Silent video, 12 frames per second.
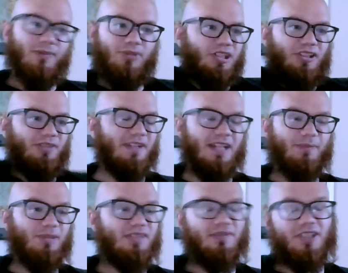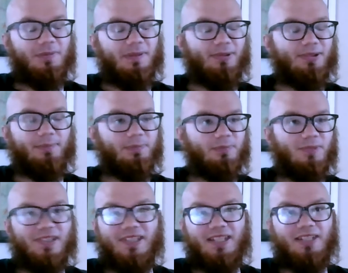sure the families of other people
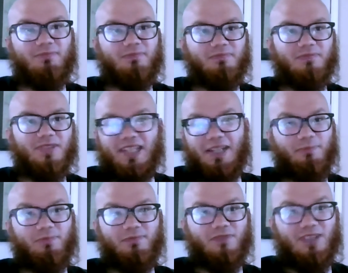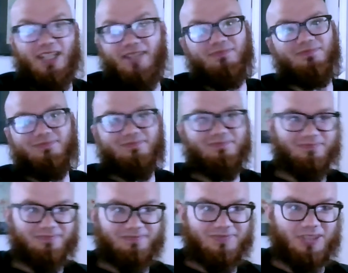would say the same for them.
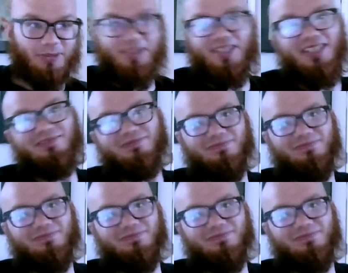So we'll see.